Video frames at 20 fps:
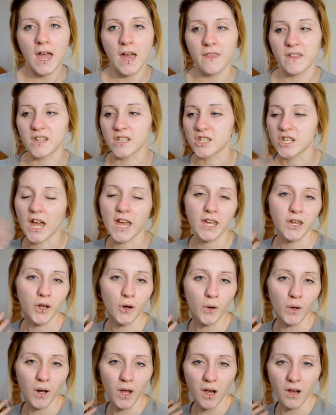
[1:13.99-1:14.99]
then take
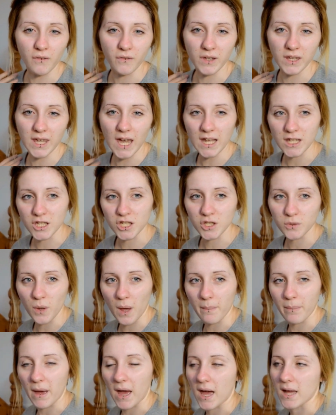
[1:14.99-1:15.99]
it all off and get your
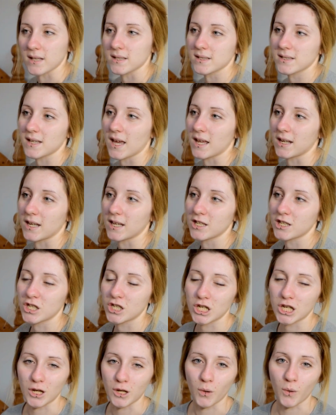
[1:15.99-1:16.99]
sweatpants and
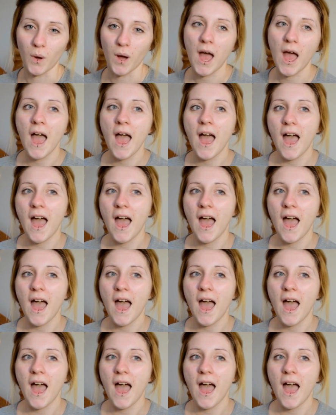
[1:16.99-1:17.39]
chill